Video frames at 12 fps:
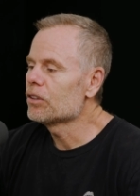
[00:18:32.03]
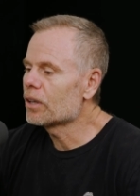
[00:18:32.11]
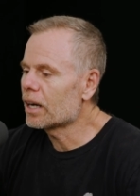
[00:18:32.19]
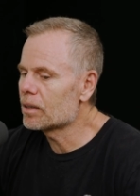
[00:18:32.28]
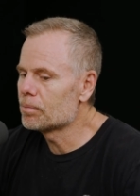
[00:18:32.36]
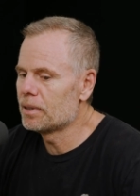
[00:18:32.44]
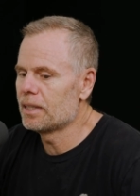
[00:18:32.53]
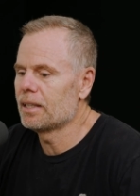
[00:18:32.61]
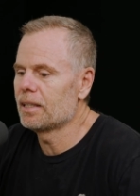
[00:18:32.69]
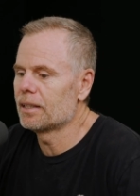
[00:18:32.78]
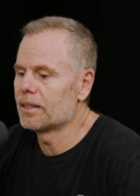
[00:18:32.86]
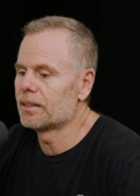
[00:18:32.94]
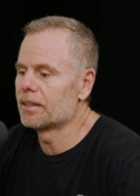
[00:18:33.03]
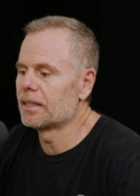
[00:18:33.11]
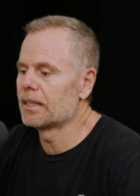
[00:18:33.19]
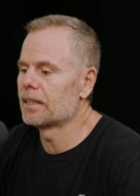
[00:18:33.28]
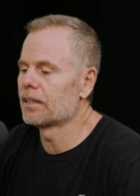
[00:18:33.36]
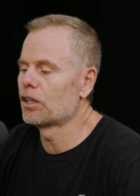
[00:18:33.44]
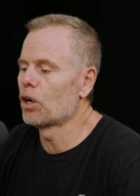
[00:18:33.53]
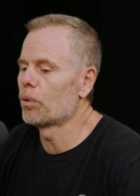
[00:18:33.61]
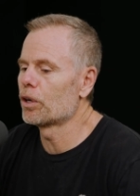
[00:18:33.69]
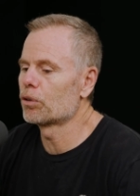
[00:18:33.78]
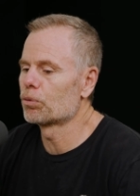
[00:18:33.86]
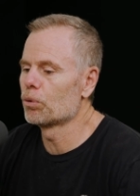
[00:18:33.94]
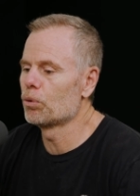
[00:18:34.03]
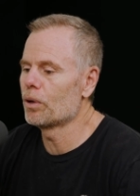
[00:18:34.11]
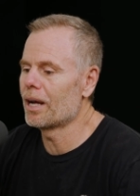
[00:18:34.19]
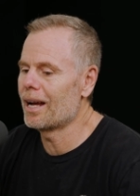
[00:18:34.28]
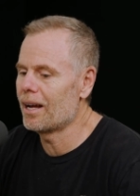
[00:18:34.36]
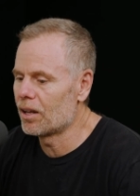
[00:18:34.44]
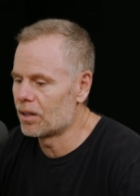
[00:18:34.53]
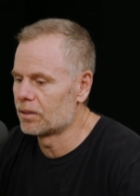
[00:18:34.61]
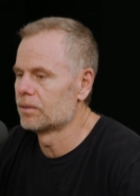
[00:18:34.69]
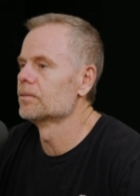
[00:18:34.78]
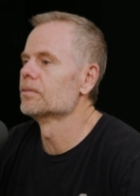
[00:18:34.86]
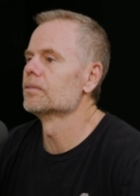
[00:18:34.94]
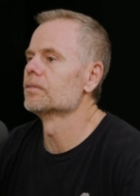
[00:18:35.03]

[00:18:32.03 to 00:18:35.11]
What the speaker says: You got to be going through hell,